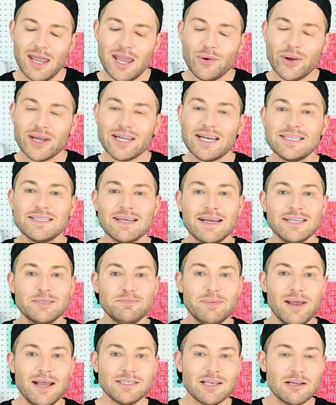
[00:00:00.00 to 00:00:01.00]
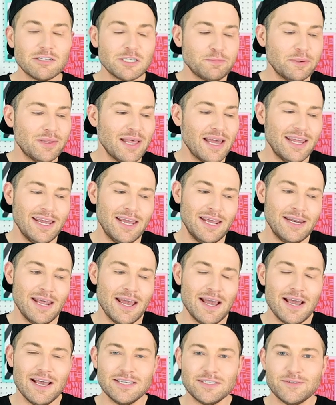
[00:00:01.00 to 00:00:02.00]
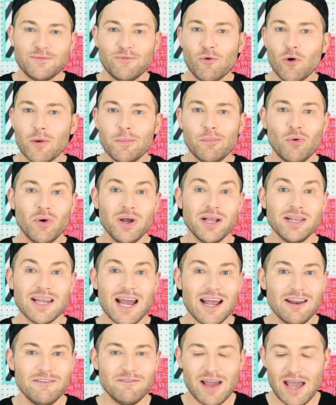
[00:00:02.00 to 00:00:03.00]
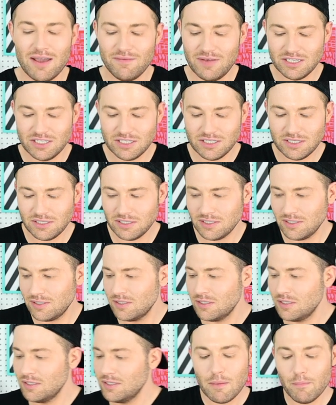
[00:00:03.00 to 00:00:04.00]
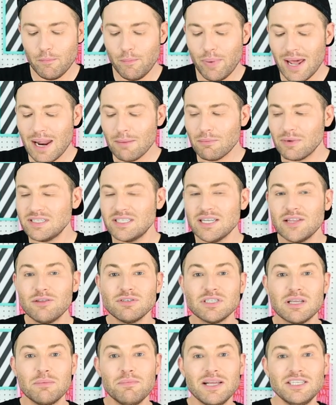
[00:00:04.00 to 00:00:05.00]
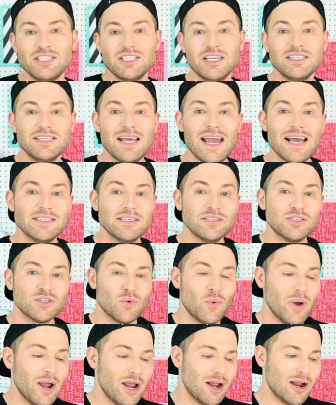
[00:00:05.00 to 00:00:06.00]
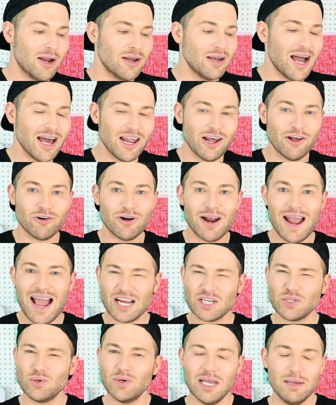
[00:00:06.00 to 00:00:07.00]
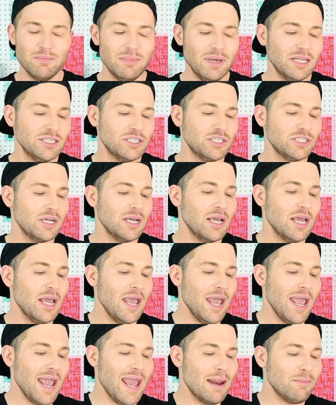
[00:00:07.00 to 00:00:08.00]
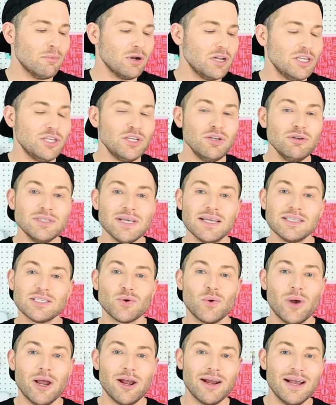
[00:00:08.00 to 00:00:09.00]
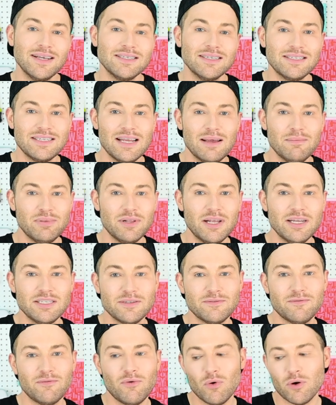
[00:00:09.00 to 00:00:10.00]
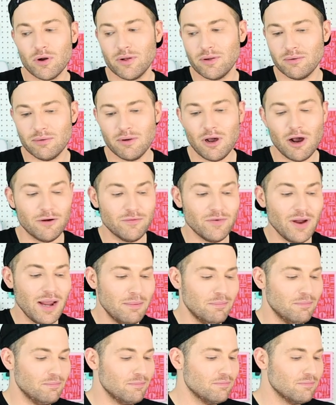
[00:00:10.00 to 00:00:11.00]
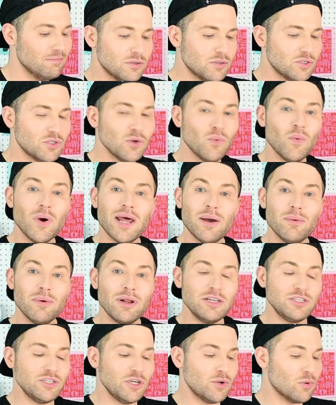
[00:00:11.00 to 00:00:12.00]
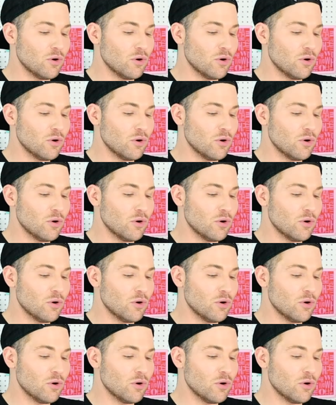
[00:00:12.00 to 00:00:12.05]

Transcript: in Cricut Design Space, I'll just put that in as 4.95 inches. But I'm gonna set those dimensions as a square, not our actual image. And I'm gonna use that square as a template for our frame. So what I wanna do